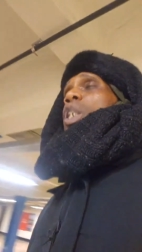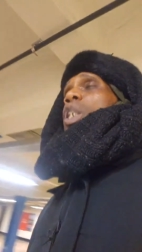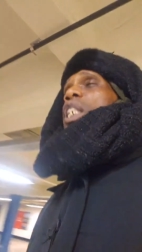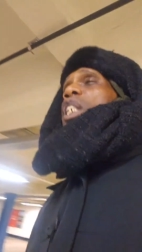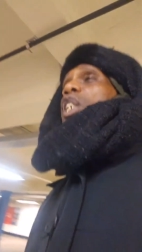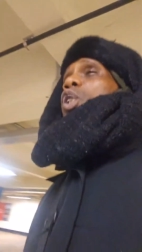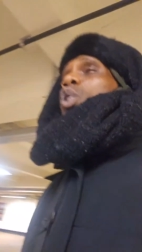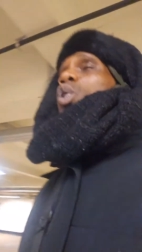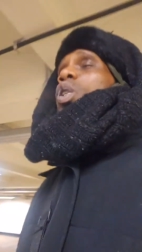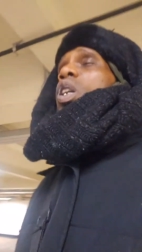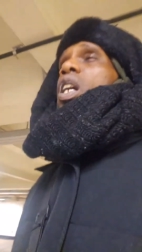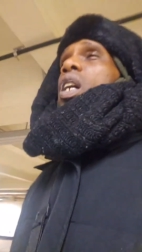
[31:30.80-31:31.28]

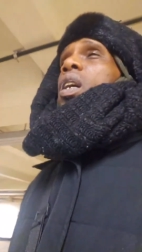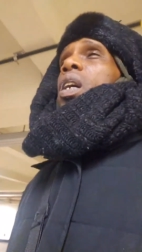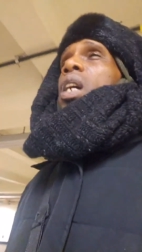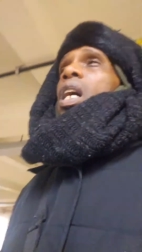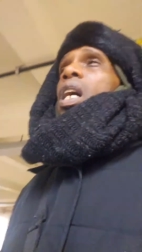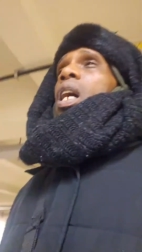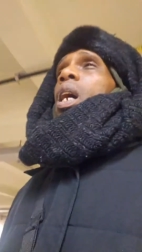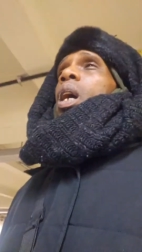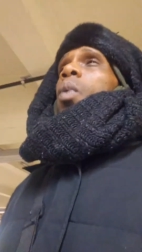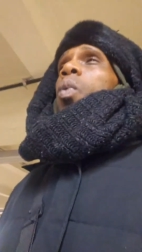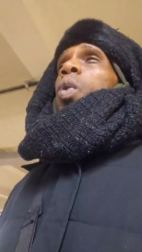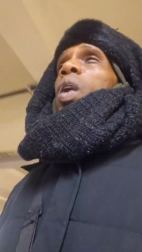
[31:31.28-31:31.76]

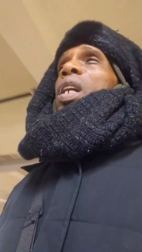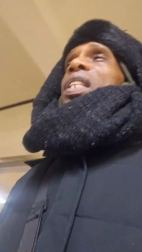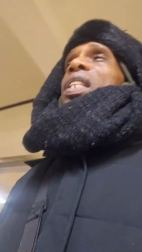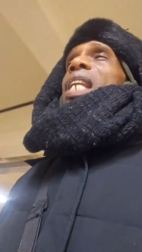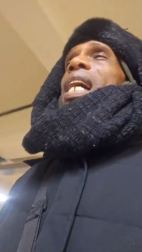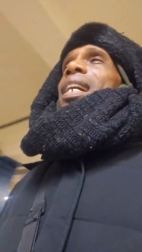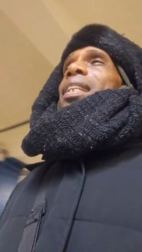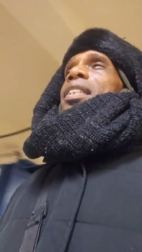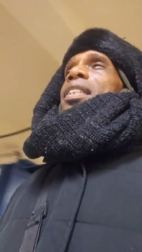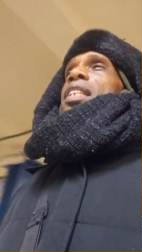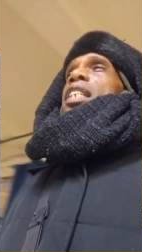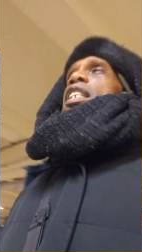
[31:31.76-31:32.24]
trunk with
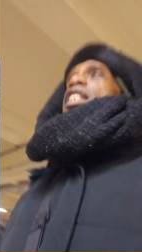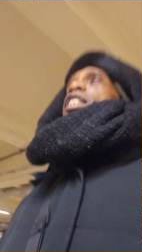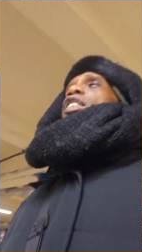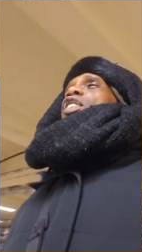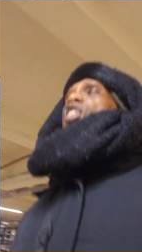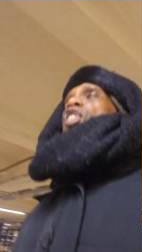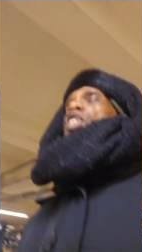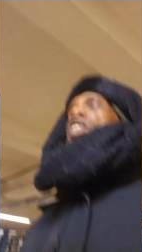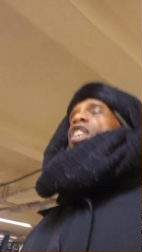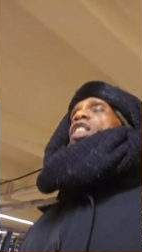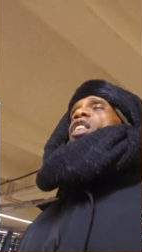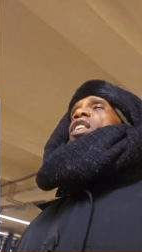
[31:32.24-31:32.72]
our dear
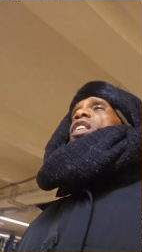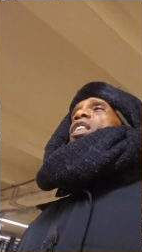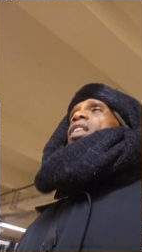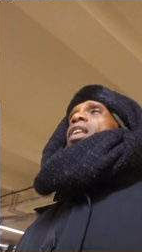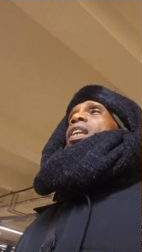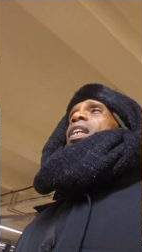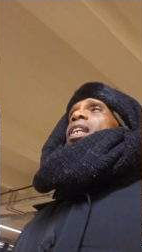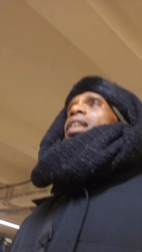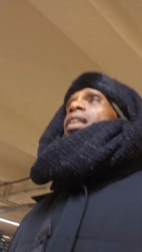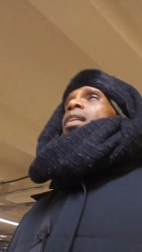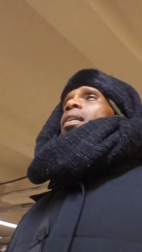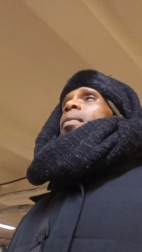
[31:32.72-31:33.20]

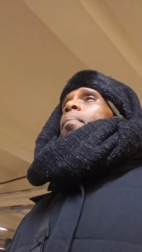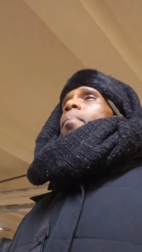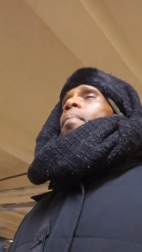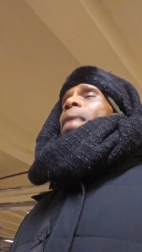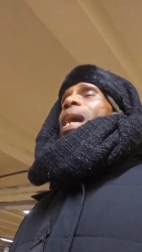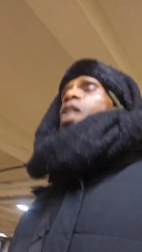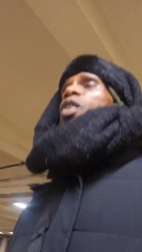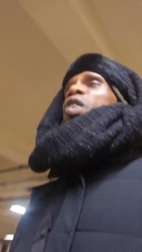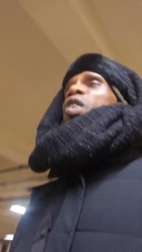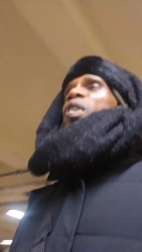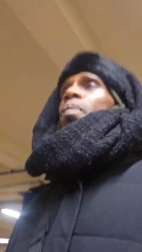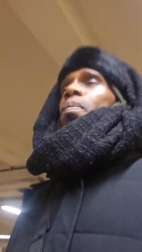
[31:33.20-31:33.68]
sir
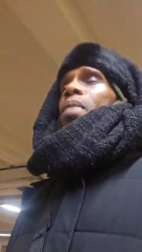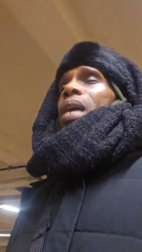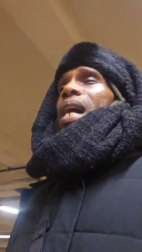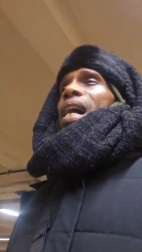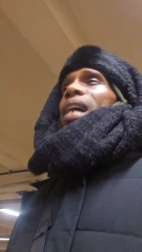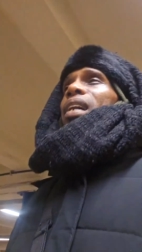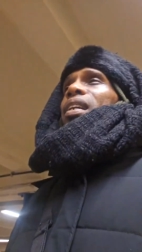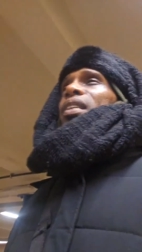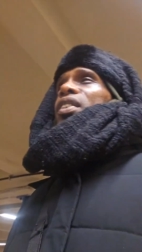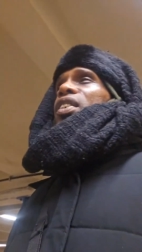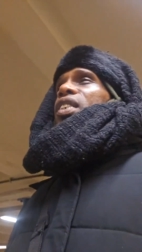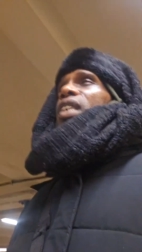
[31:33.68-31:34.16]
Malcolm
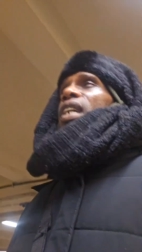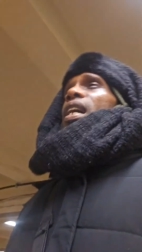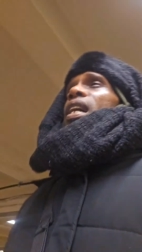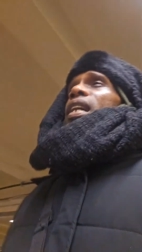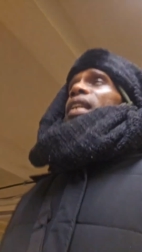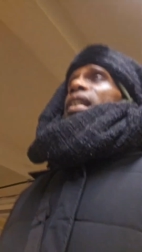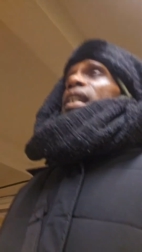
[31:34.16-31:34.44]
X.